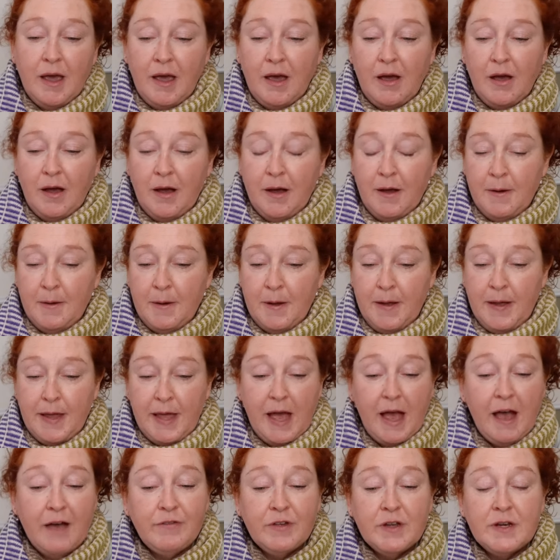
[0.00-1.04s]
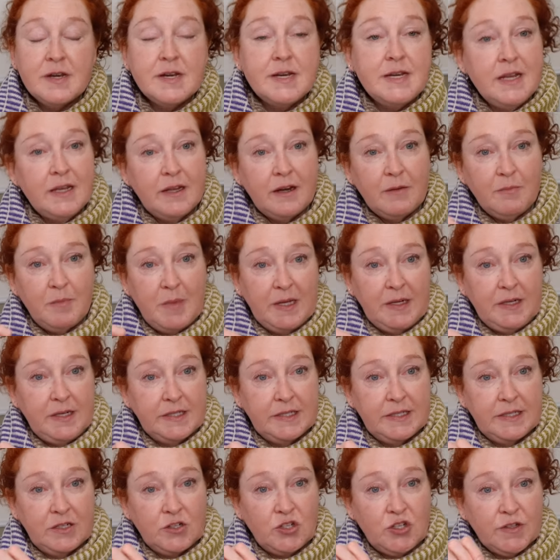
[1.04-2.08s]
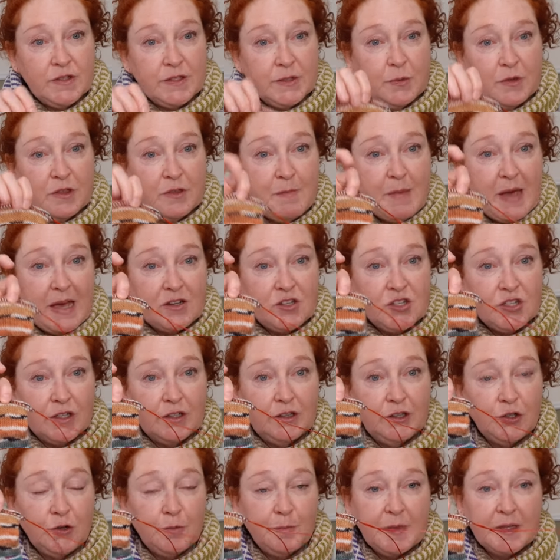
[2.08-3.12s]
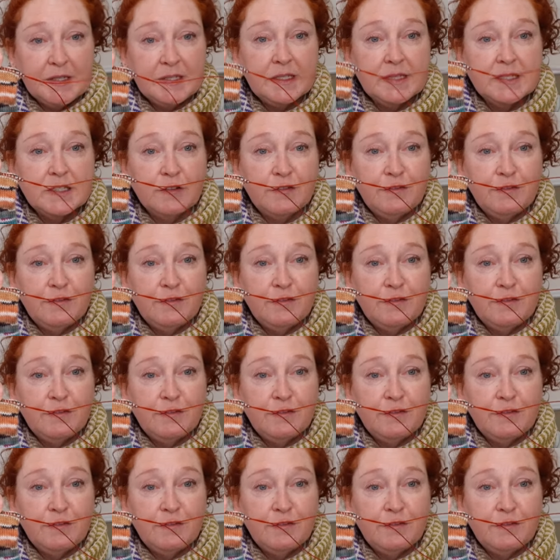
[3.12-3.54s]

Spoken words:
I haven't knit many stitches with Magic Loop. This is a